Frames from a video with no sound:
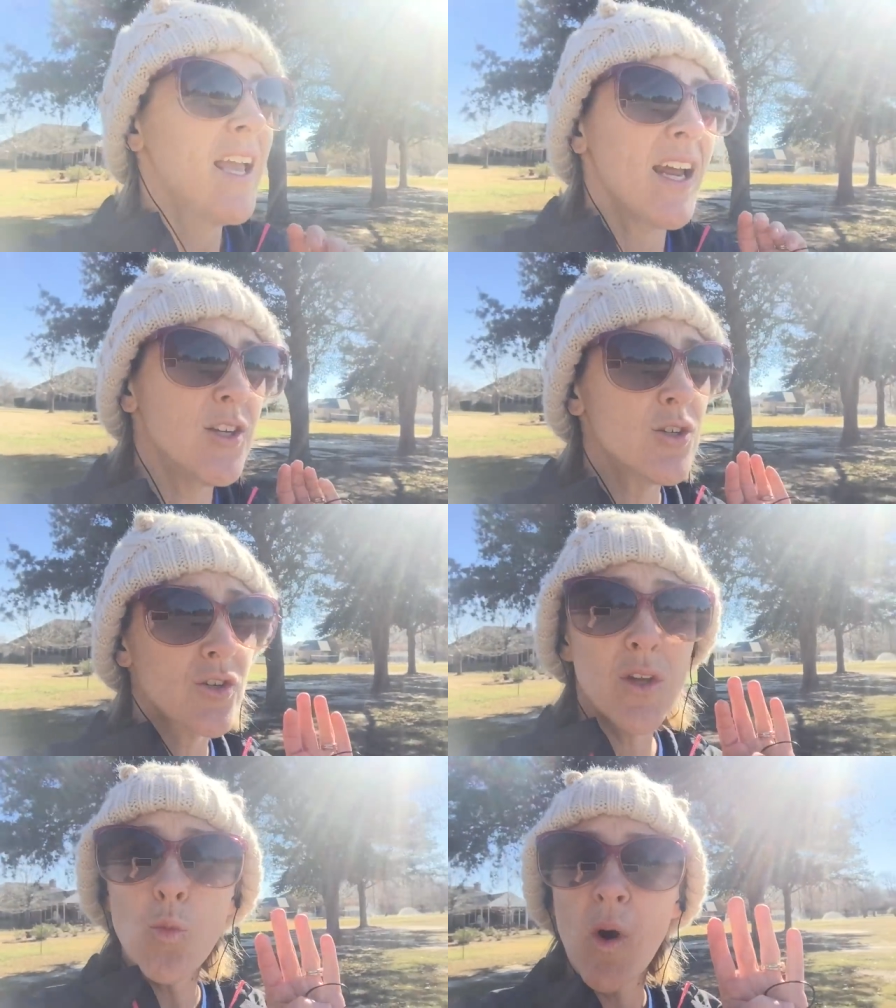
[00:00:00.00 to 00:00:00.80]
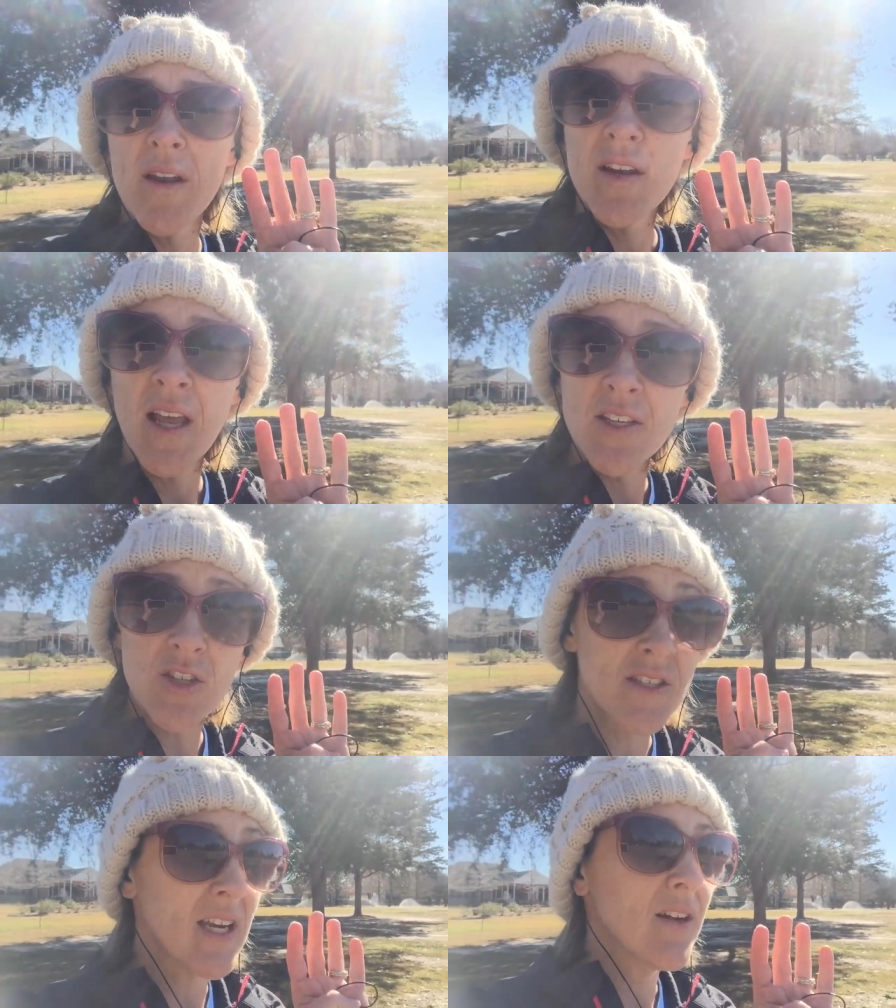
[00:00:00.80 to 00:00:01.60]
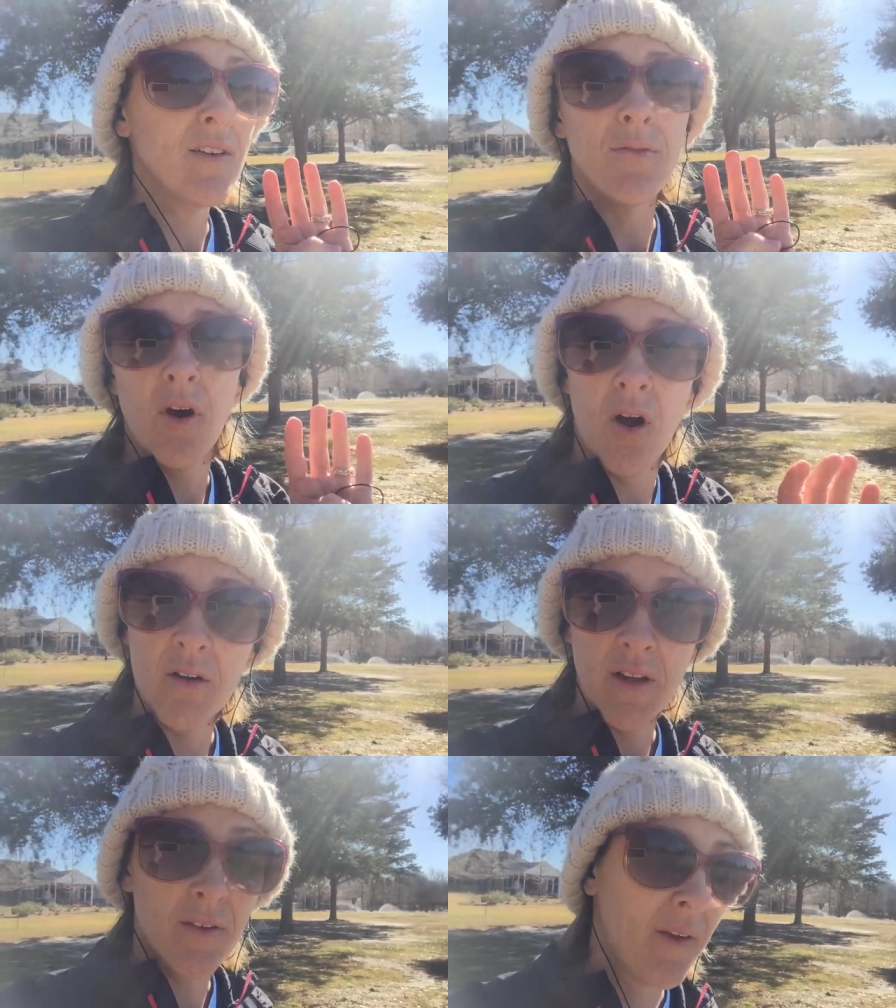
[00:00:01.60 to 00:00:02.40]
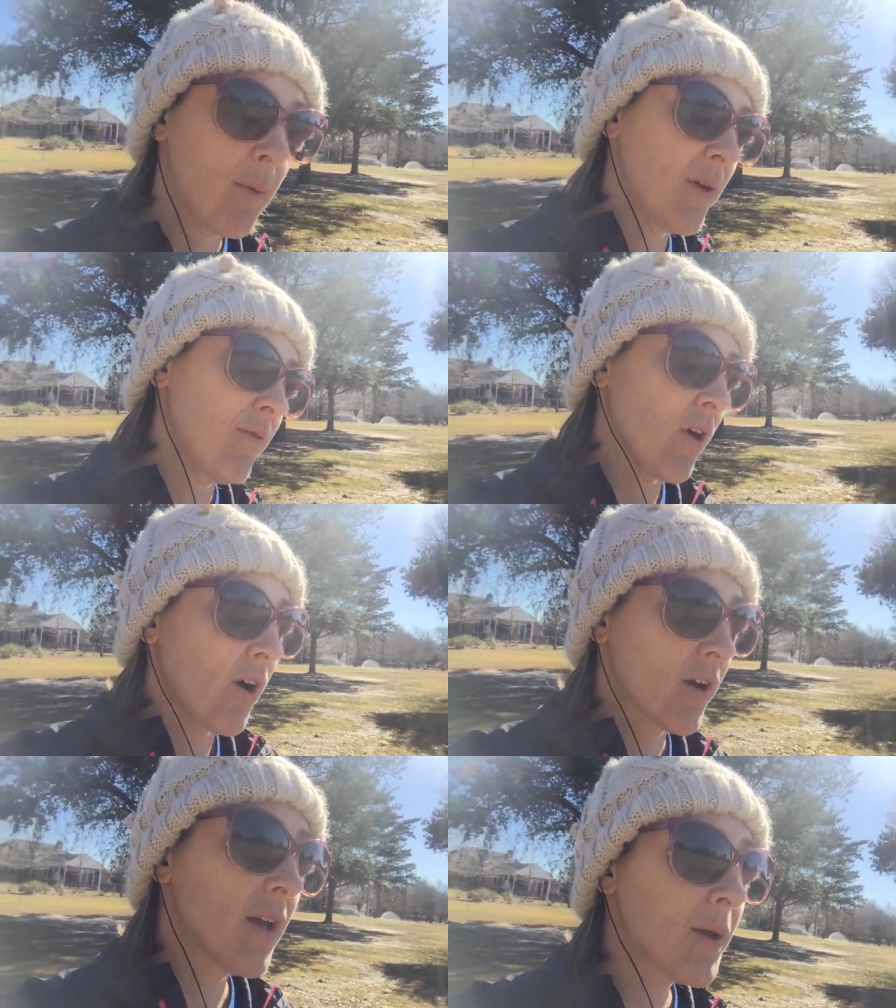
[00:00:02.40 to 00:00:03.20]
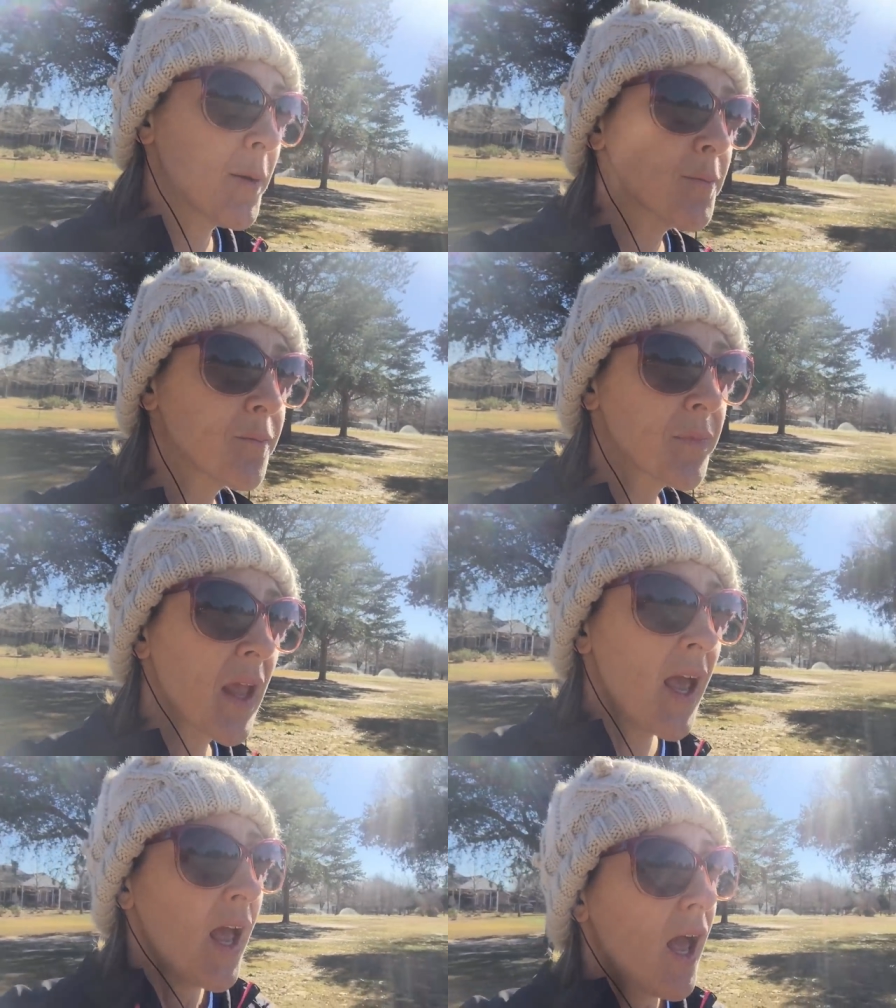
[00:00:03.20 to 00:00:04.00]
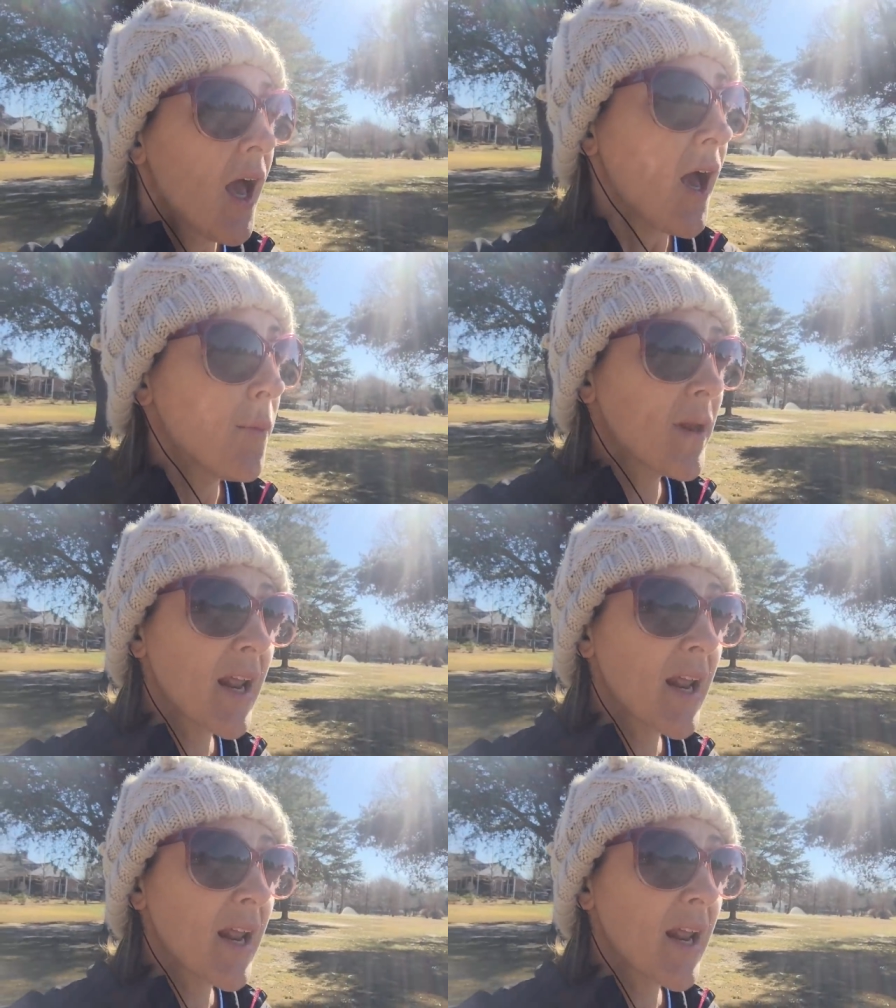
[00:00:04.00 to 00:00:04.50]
and usually one just daily vlog, like family vlog. Um,